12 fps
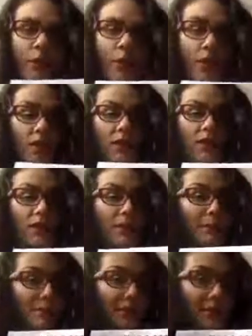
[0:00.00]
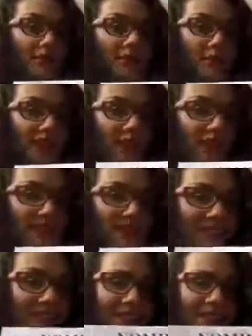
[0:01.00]
We call them funny
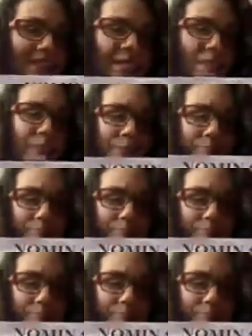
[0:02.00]
letters.